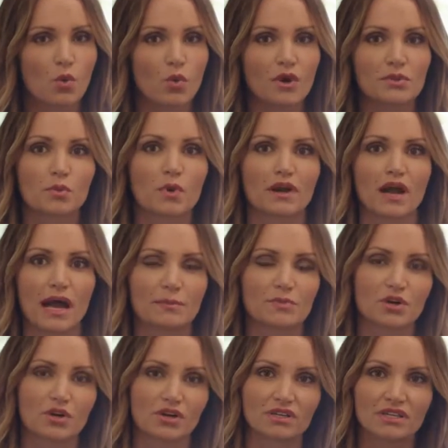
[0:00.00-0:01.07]
with what I'm
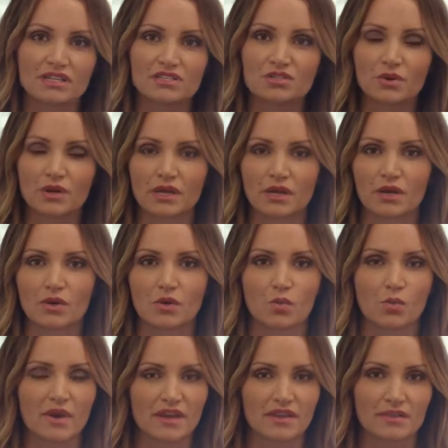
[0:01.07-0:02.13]
currently doing
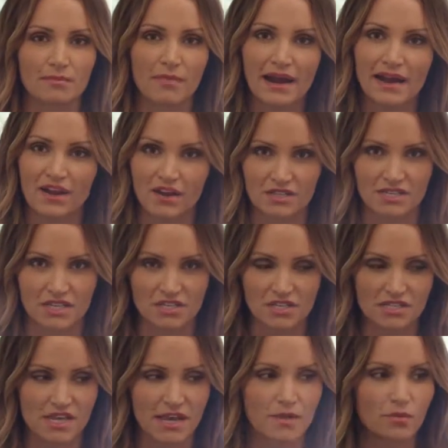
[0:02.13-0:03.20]
with my hair
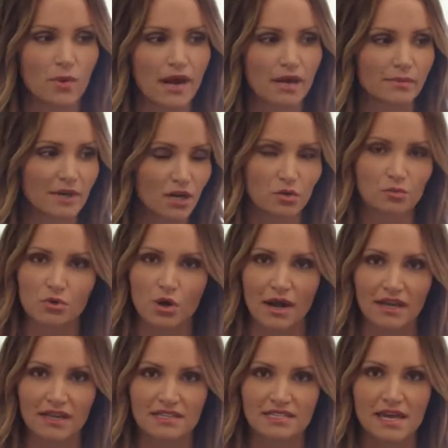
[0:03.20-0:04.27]
extensions. I wear my own
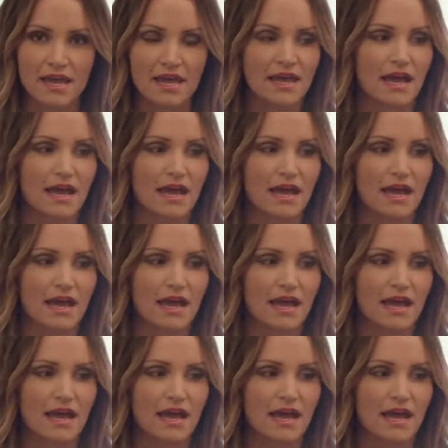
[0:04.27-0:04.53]
product.